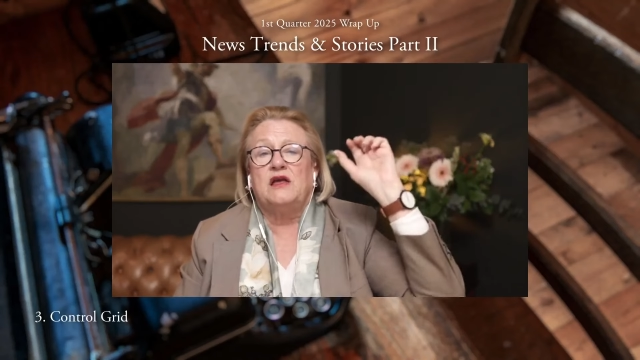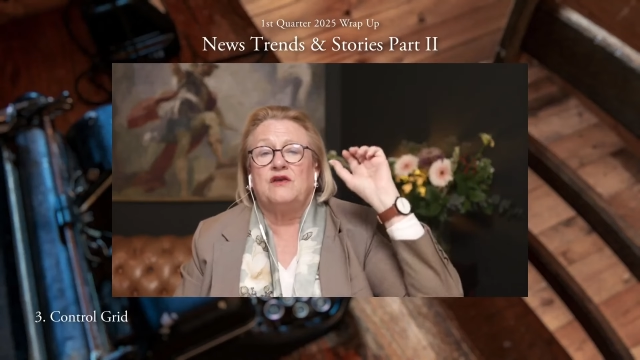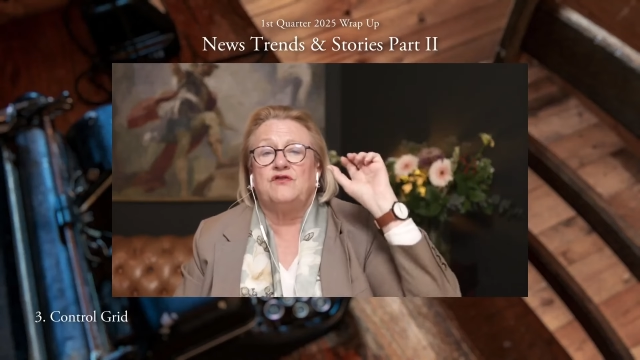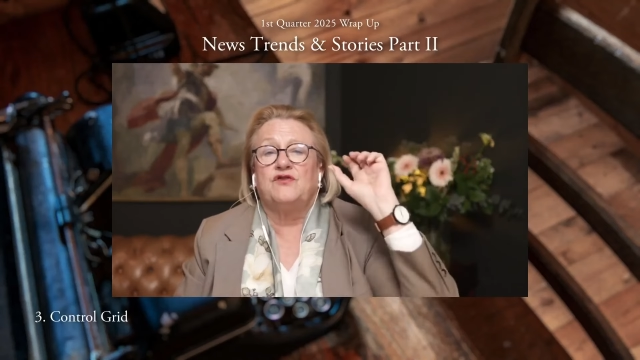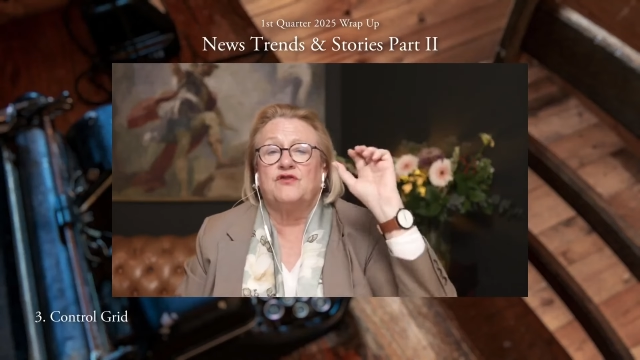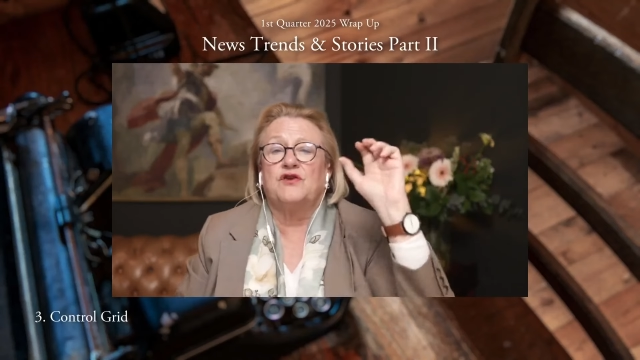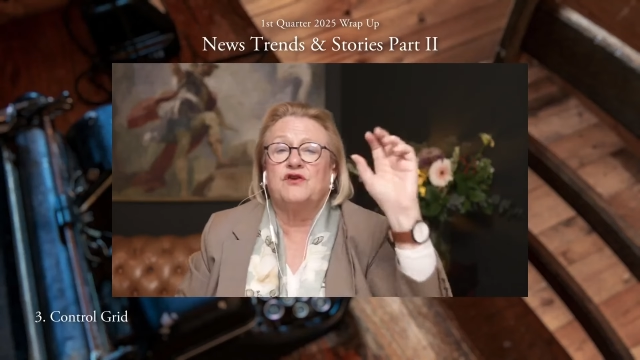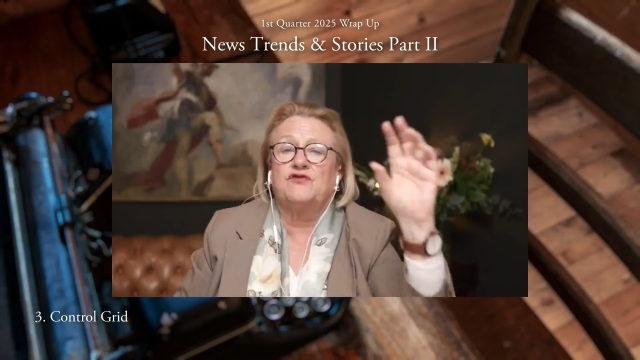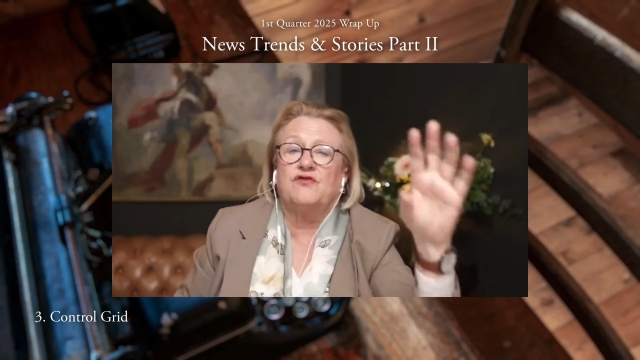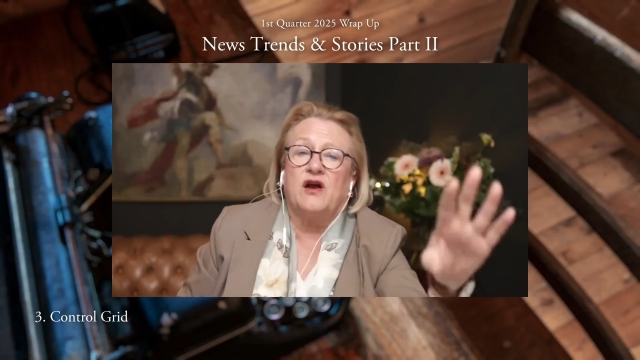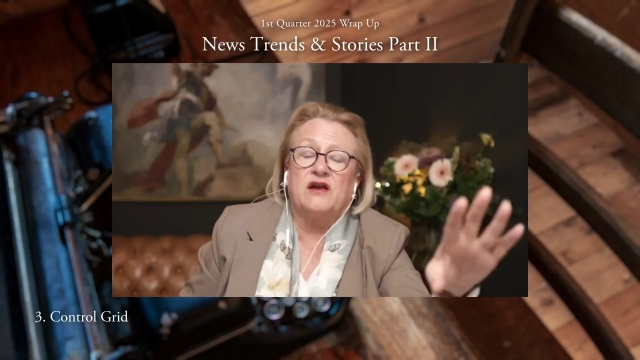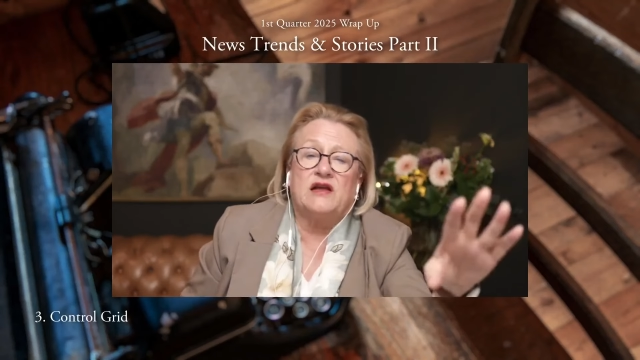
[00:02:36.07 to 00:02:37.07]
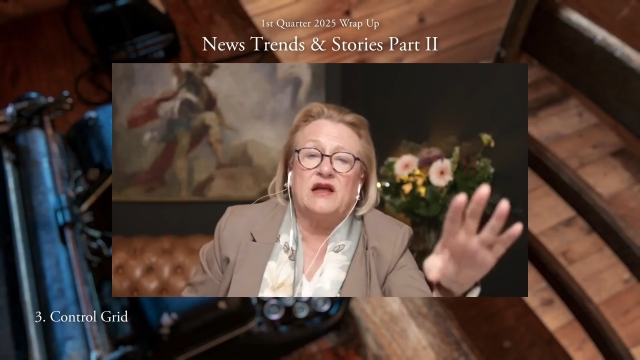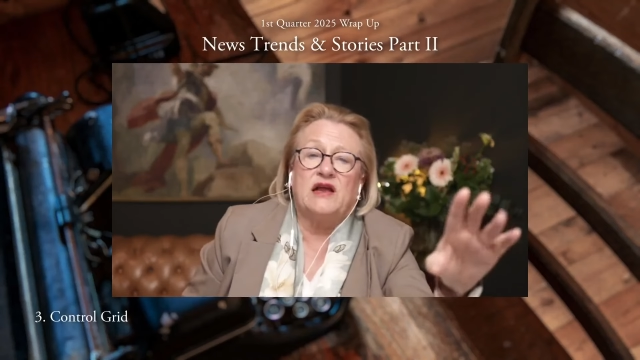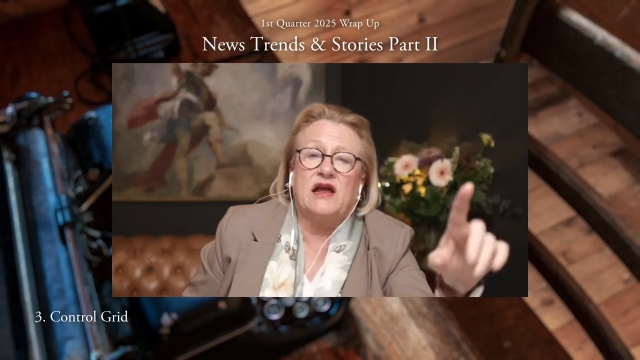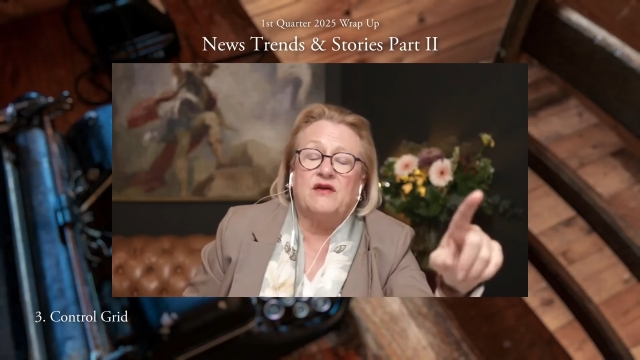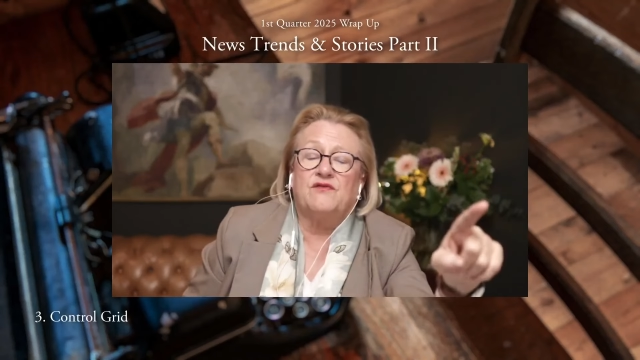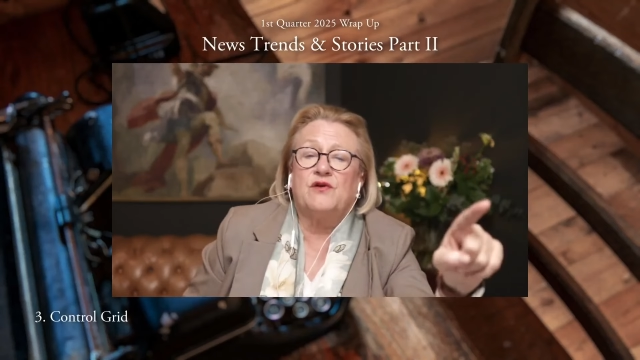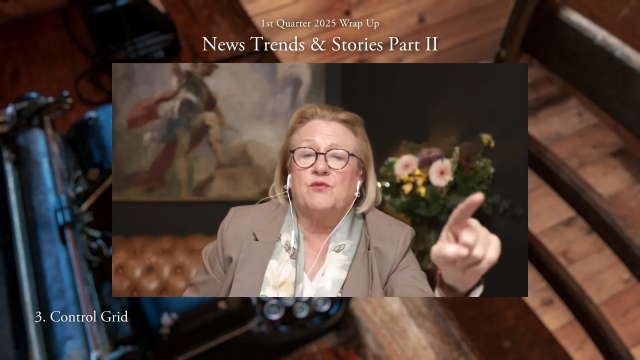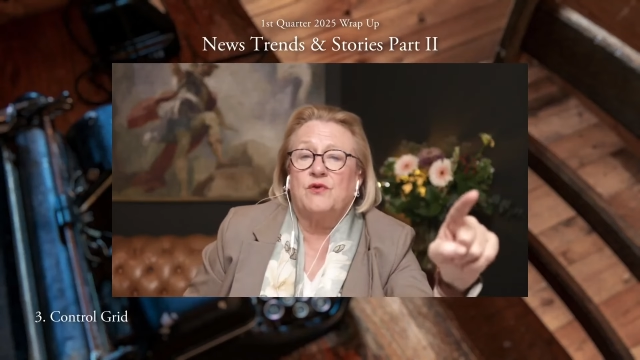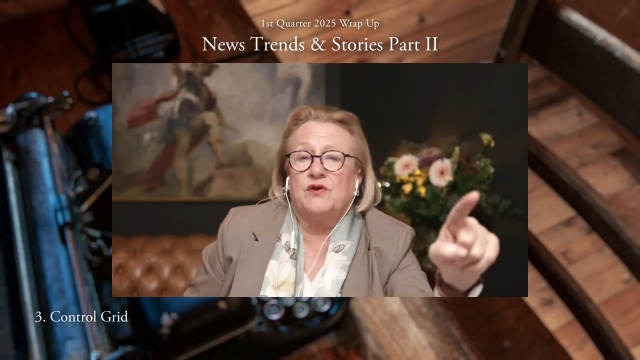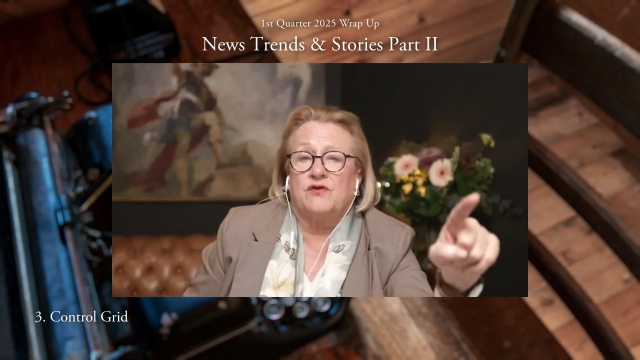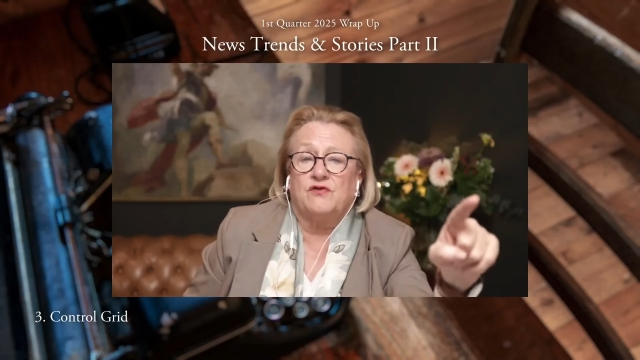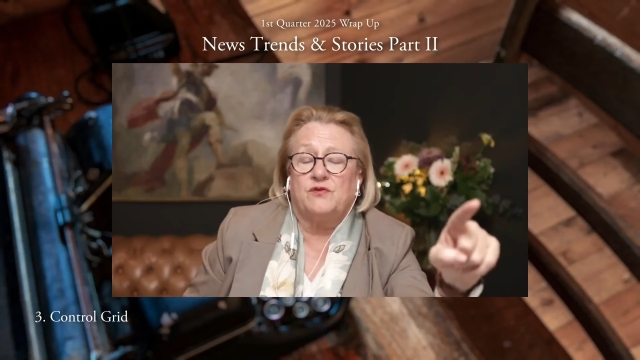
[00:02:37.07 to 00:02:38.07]
is you're going to try and get every one
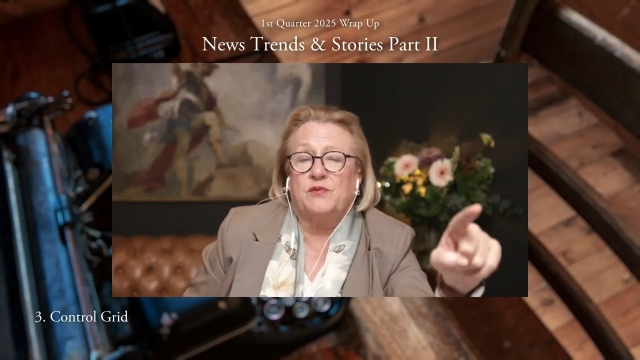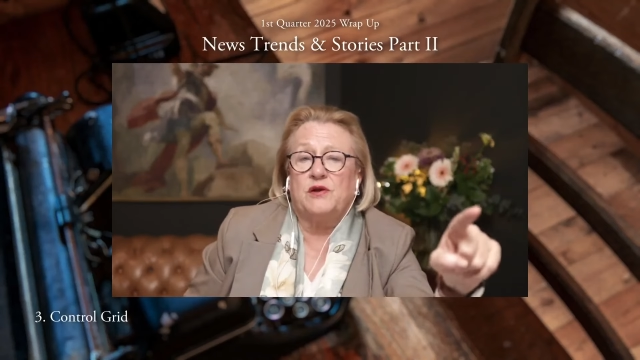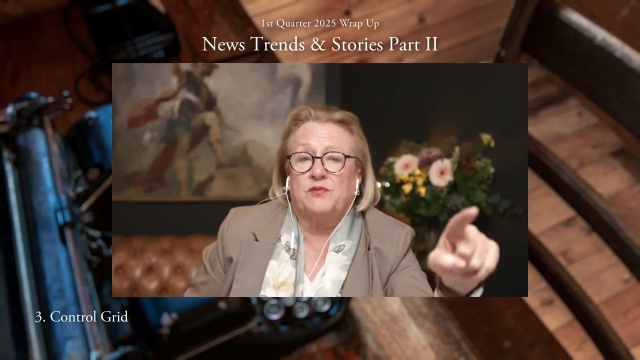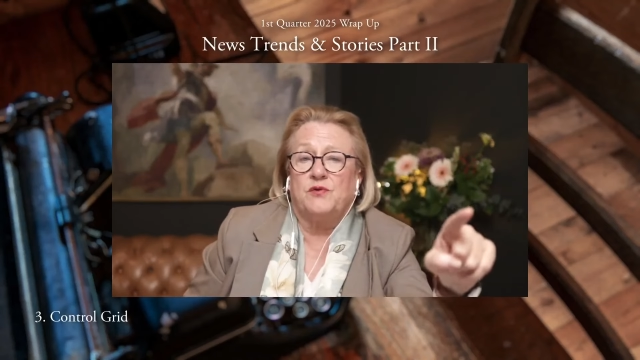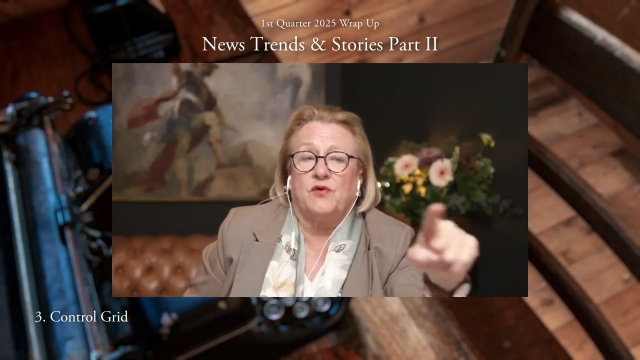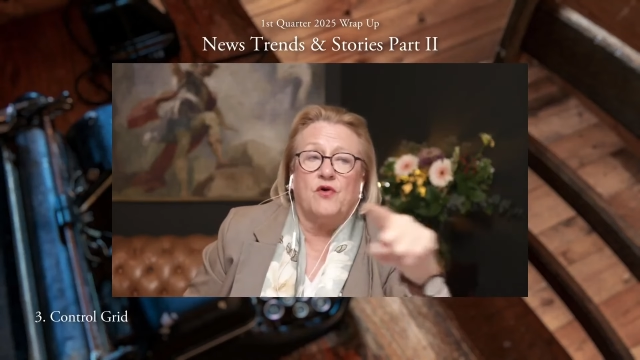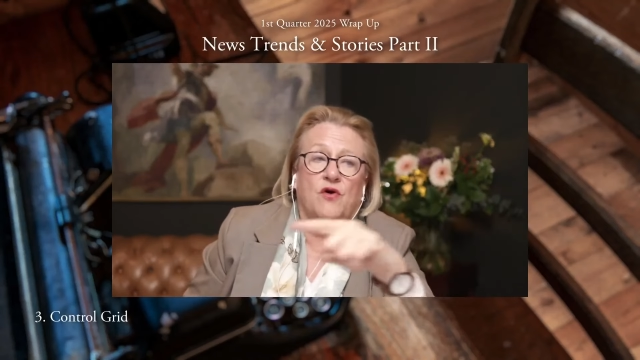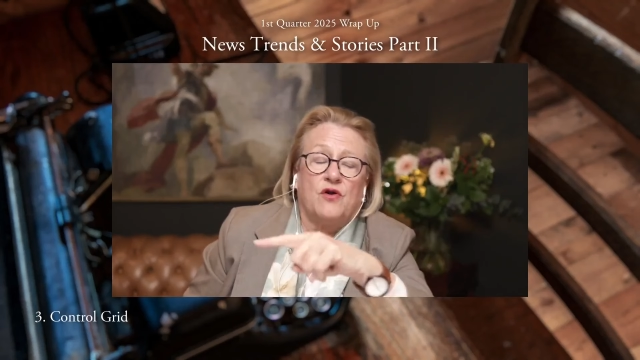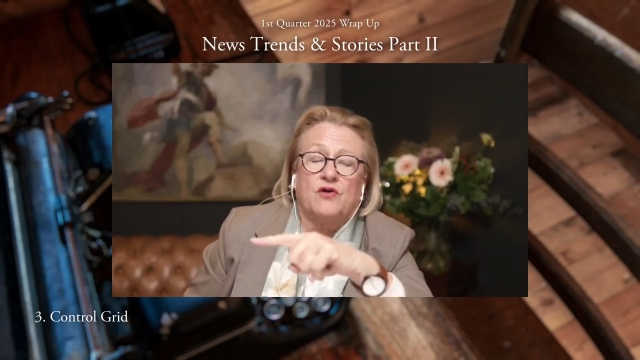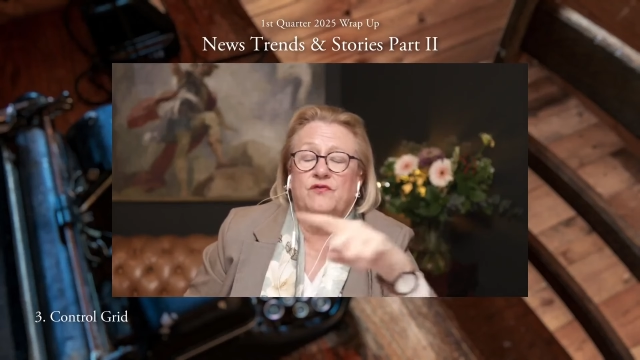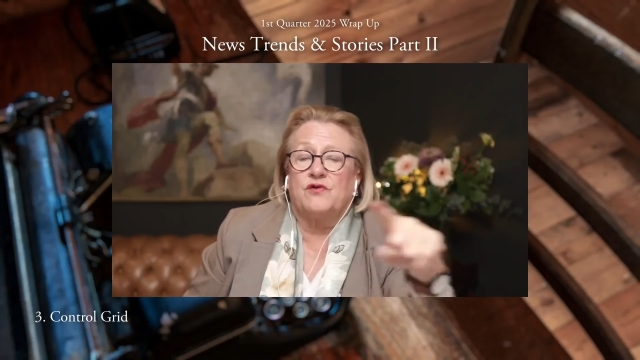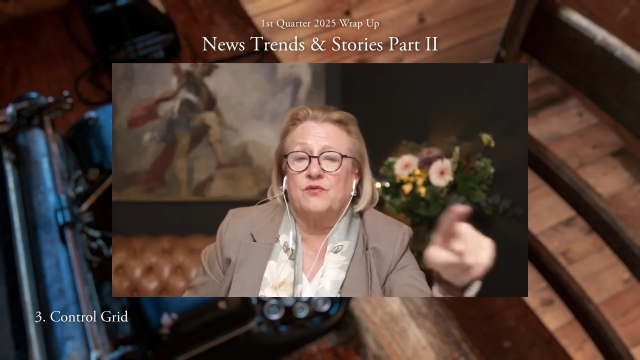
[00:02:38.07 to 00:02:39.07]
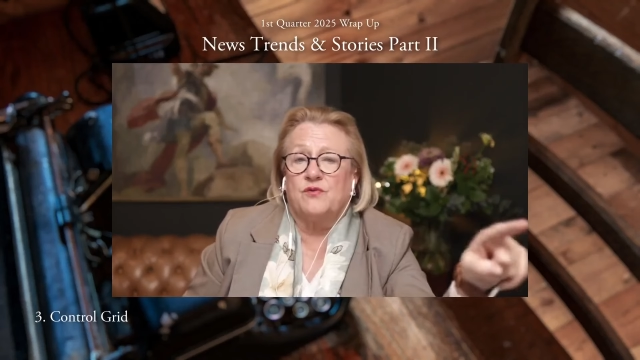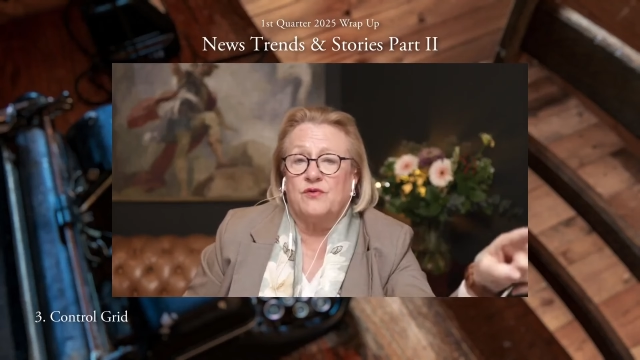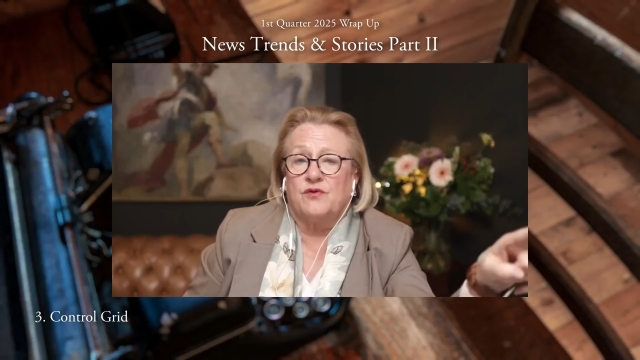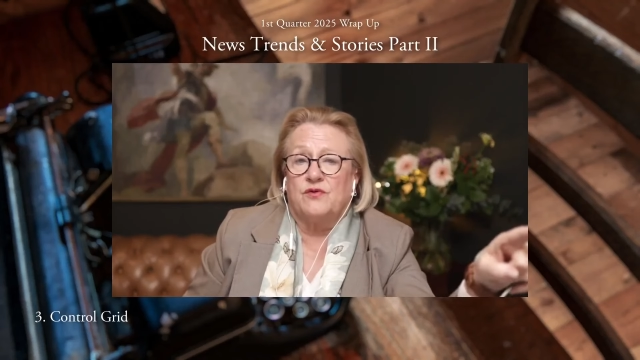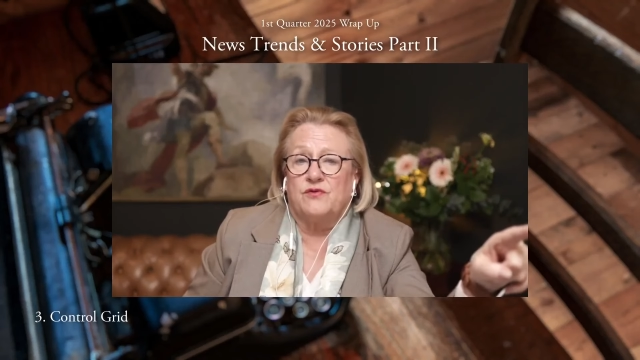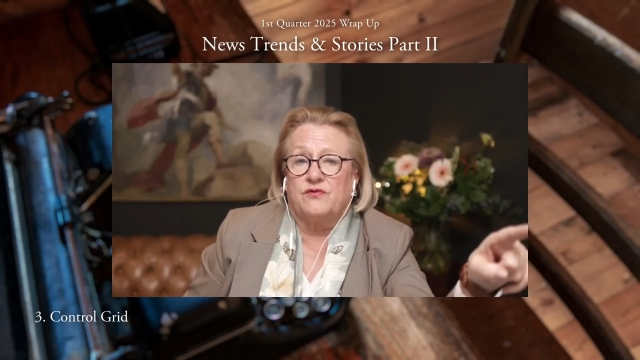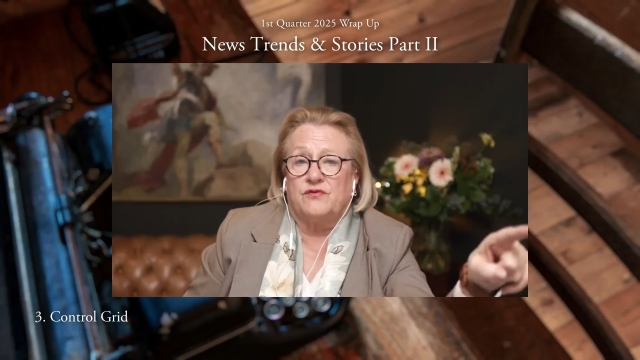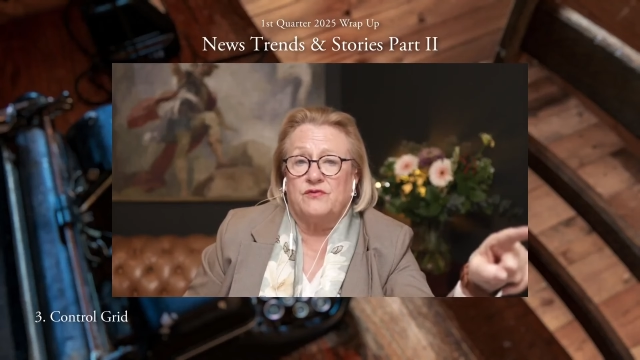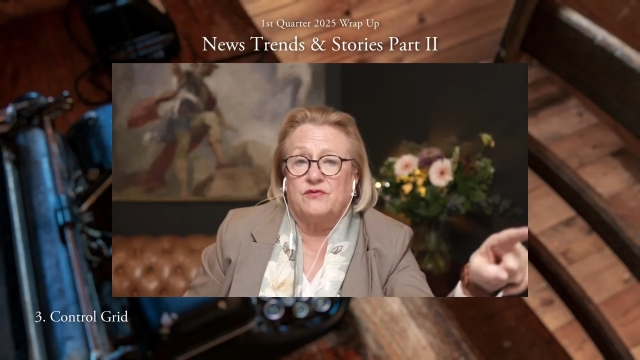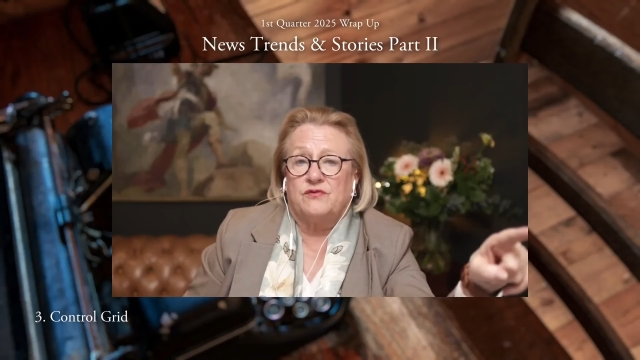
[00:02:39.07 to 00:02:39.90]
of those people all over the world